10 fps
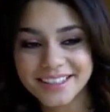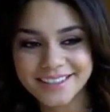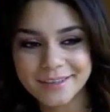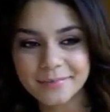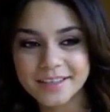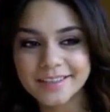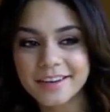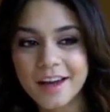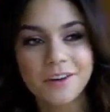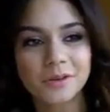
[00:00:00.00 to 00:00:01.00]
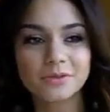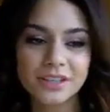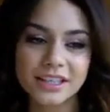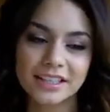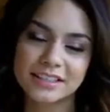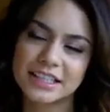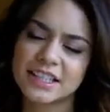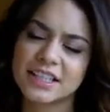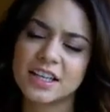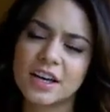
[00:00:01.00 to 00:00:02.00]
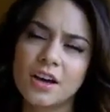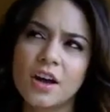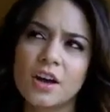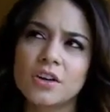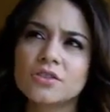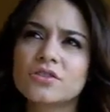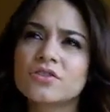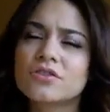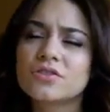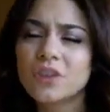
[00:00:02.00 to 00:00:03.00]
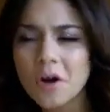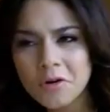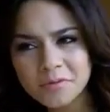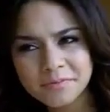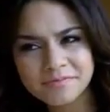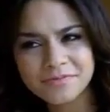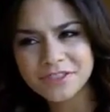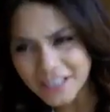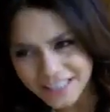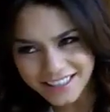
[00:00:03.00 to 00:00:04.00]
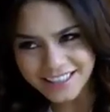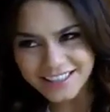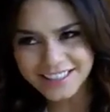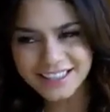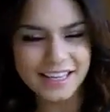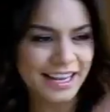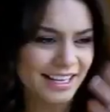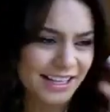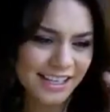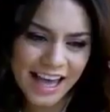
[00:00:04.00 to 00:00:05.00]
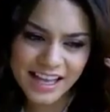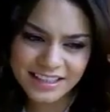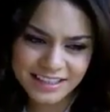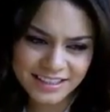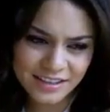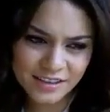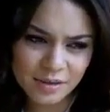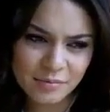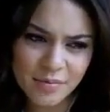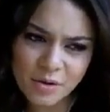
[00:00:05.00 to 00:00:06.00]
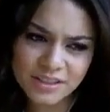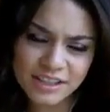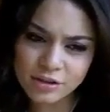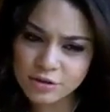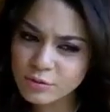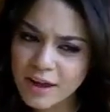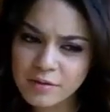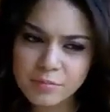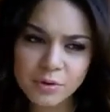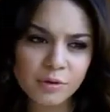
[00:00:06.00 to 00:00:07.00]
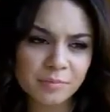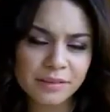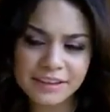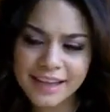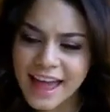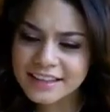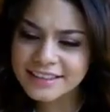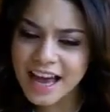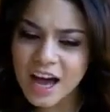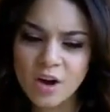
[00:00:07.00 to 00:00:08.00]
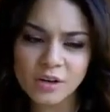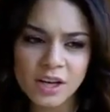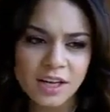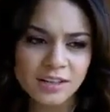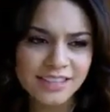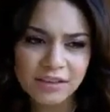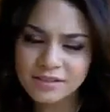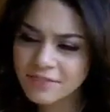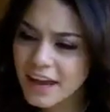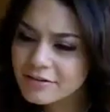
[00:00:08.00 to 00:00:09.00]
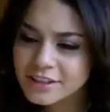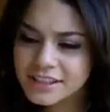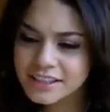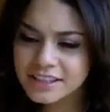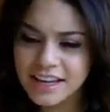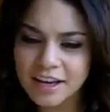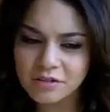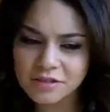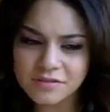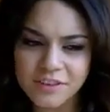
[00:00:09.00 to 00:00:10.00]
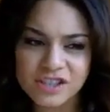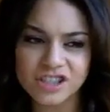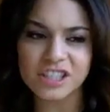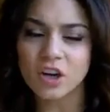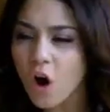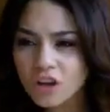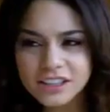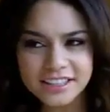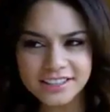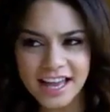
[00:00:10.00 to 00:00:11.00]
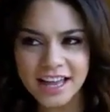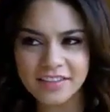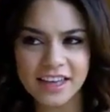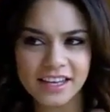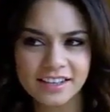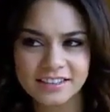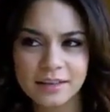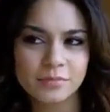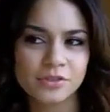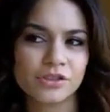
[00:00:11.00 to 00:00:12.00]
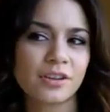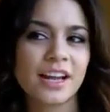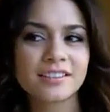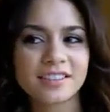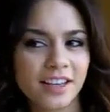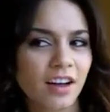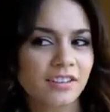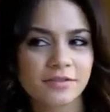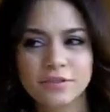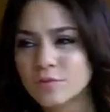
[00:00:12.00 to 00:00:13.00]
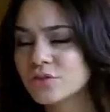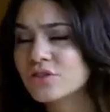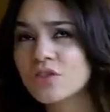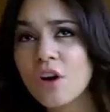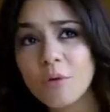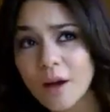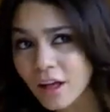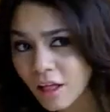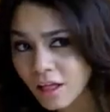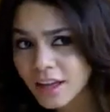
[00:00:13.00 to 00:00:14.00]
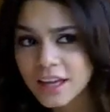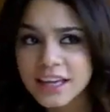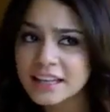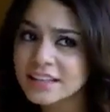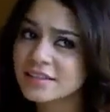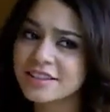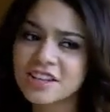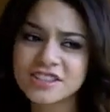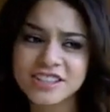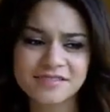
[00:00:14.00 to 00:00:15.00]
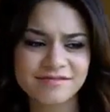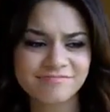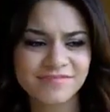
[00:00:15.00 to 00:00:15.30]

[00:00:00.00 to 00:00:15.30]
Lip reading: because, I mean, not only is he so genius, he has the most incredible, planned out, down to every detailed vision all in his head that he's able to translate onto film so well. He's such a